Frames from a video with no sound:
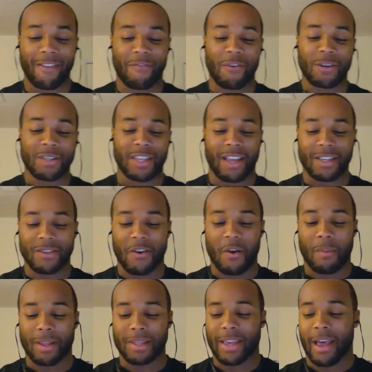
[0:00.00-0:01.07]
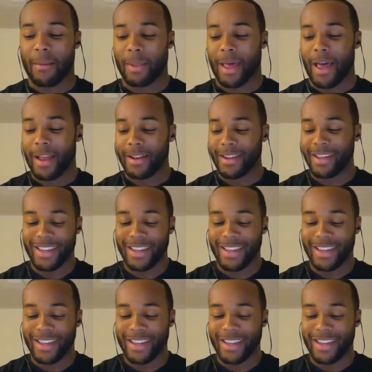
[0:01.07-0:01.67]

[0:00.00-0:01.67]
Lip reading: The first thing I saw on my timeline.